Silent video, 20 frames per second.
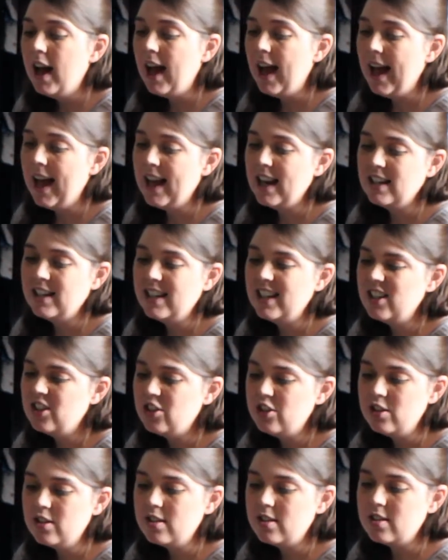and
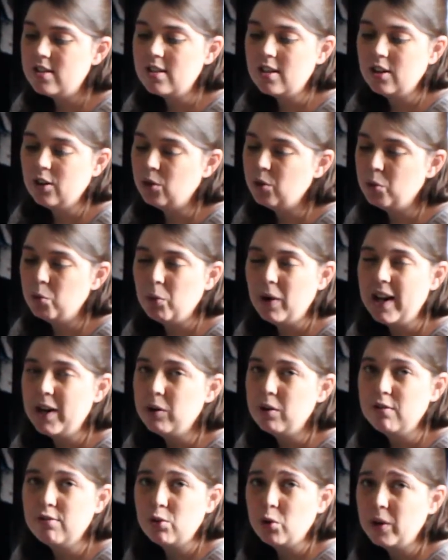it's just a good way
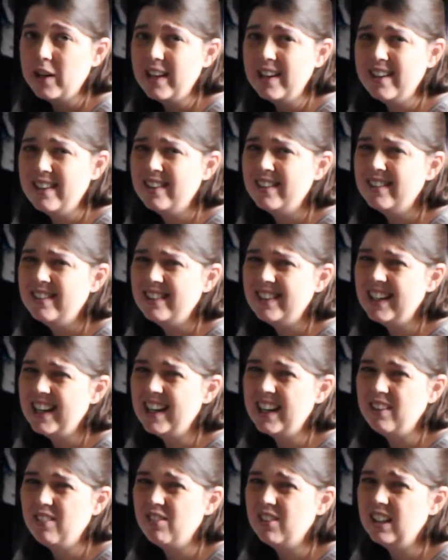to avoid
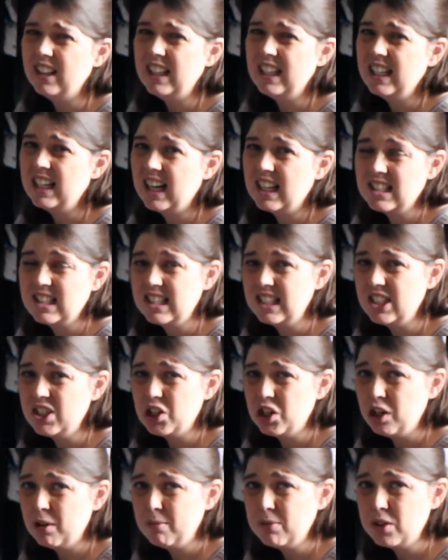getting really nasty
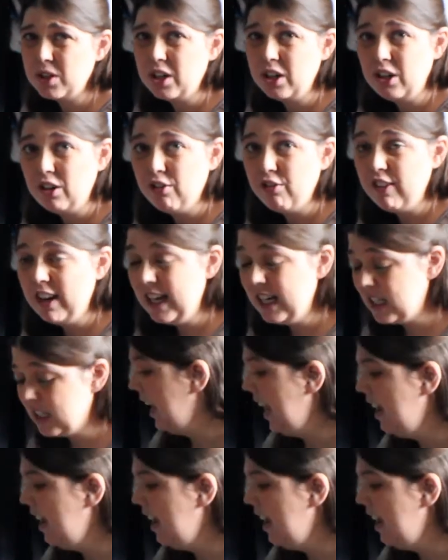germs in your feet.